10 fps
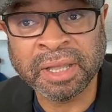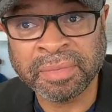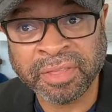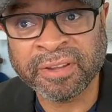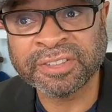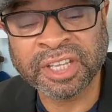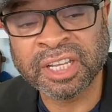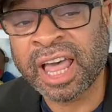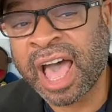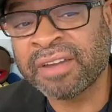There's a
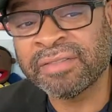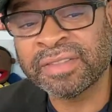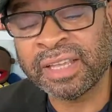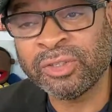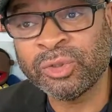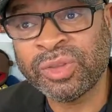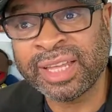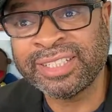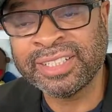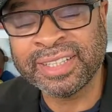lot of, they do
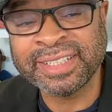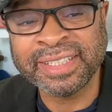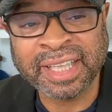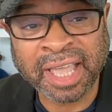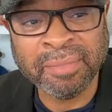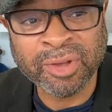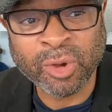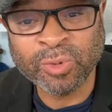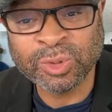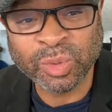that to the
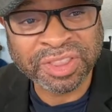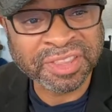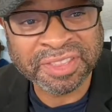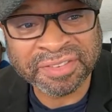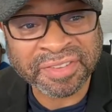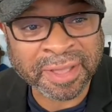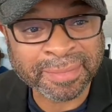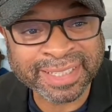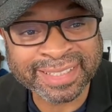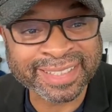scapegoats within the
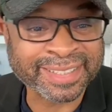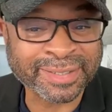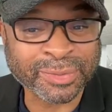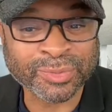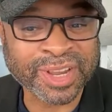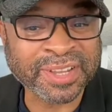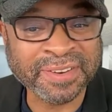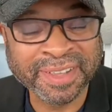family system, right?